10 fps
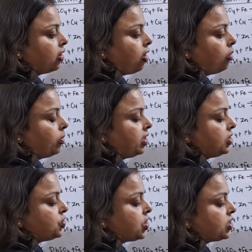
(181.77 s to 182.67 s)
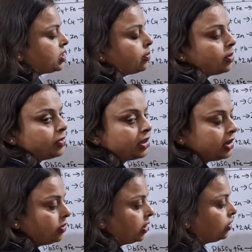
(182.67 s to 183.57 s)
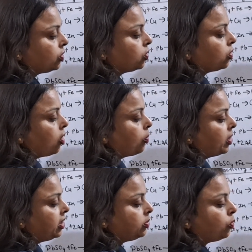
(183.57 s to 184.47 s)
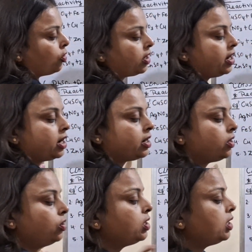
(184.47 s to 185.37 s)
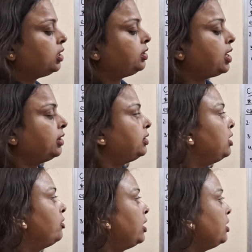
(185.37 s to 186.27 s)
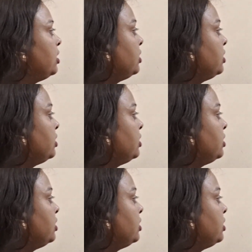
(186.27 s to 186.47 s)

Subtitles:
Copper is just above the silver, so copper is more reactive than silver.